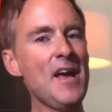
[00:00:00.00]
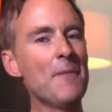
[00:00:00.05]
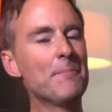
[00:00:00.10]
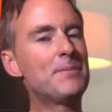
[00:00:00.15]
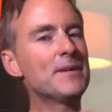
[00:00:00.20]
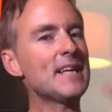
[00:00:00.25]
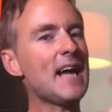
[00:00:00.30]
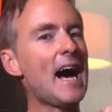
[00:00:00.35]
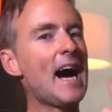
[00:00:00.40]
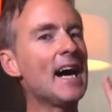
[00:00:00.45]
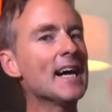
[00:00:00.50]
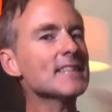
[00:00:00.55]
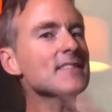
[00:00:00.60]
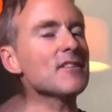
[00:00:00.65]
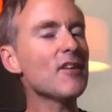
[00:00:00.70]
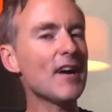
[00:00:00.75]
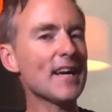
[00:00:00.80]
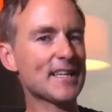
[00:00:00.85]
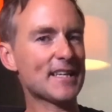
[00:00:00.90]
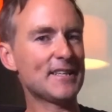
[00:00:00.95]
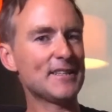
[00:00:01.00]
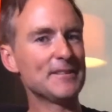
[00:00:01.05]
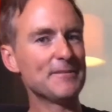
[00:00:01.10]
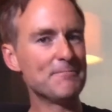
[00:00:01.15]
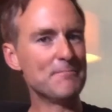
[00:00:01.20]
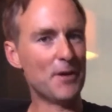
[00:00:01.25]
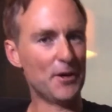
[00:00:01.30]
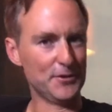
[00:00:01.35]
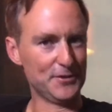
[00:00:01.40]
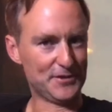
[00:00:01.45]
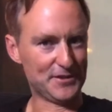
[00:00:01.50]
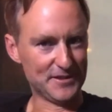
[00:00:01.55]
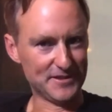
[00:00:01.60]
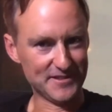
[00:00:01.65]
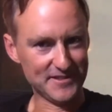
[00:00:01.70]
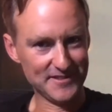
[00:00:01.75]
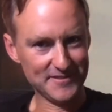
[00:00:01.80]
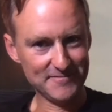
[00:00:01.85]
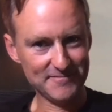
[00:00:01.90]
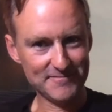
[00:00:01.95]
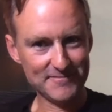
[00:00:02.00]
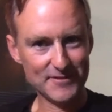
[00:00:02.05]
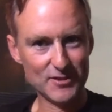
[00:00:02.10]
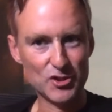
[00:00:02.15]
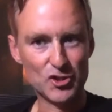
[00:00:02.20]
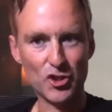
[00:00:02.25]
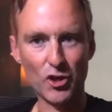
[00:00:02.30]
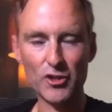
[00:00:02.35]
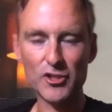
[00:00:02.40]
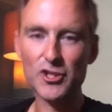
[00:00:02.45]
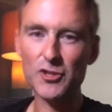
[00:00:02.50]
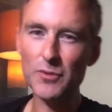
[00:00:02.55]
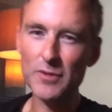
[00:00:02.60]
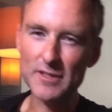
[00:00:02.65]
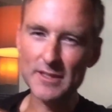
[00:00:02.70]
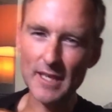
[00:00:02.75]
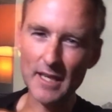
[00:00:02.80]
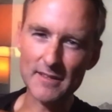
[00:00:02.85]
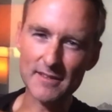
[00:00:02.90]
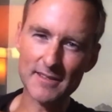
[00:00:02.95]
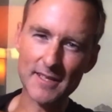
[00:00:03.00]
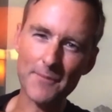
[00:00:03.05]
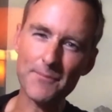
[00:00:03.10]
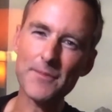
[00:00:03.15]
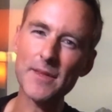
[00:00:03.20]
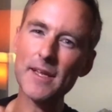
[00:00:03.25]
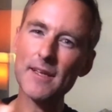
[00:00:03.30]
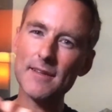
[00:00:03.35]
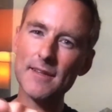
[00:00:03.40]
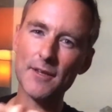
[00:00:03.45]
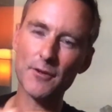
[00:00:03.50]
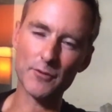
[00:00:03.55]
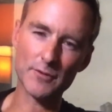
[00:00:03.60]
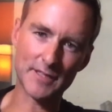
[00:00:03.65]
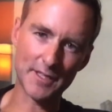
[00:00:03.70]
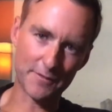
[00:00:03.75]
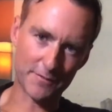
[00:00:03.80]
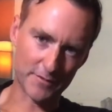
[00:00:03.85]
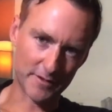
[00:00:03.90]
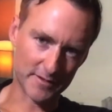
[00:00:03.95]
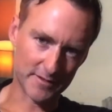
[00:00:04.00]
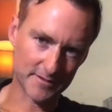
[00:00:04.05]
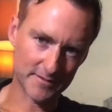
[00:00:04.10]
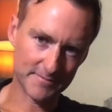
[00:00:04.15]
But unlike Moses, Joshua does something a little different.